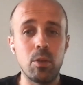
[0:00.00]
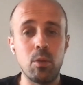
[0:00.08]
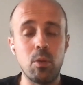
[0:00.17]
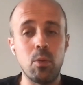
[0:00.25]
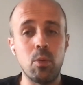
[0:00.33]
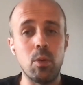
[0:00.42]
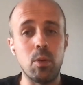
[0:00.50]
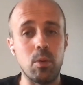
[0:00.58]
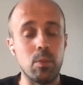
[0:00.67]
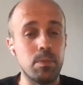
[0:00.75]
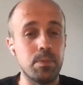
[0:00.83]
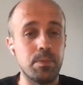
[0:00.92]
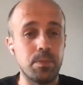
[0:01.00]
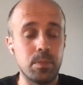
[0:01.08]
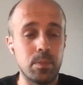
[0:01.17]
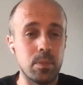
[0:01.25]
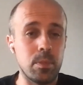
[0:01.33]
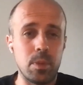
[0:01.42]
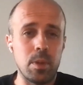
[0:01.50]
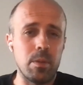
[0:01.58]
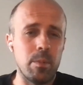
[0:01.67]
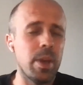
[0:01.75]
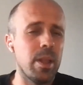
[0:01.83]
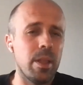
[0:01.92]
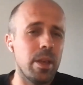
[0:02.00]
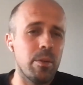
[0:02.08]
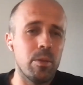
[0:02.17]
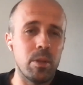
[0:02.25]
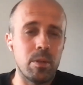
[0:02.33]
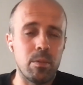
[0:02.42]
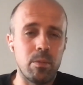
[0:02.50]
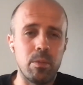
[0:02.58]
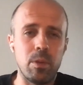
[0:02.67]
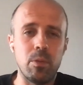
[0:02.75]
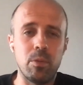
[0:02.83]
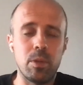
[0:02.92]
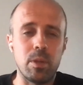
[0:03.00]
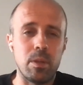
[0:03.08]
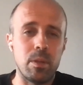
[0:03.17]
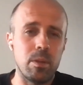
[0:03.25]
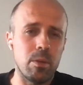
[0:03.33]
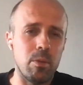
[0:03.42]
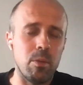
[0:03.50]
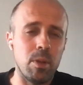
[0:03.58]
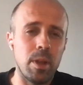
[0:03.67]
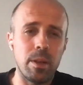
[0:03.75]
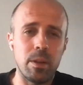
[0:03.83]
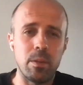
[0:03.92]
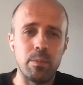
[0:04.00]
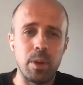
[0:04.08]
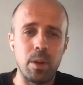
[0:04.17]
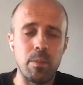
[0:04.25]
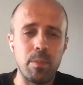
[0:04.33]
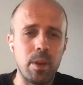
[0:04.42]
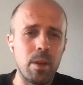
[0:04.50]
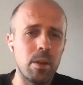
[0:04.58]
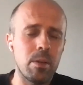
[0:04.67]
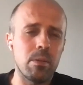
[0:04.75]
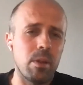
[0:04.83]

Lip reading: So the main languages we used it's Golang and PHP,